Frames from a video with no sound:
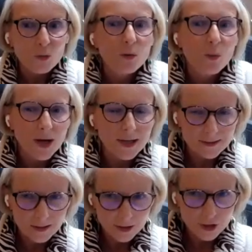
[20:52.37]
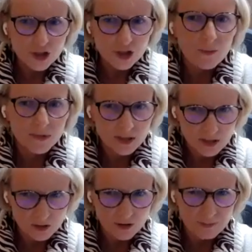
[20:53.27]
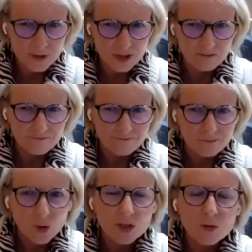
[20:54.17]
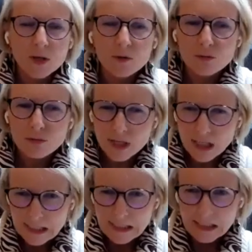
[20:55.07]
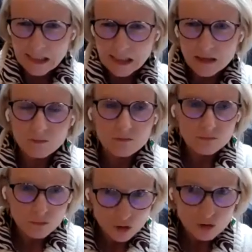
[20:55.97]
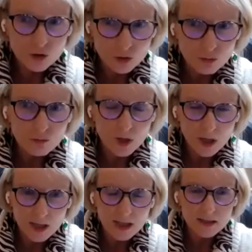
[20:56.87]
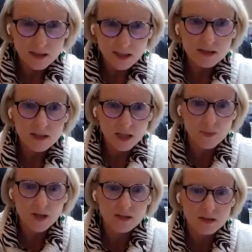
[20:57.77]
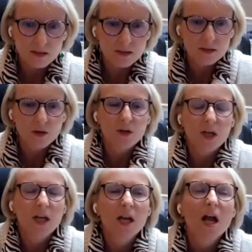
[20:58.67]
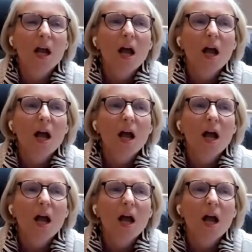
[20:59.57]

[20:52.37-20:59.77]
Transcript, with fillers: well what's their job description what do i really need them to do on a day-to-day basis okay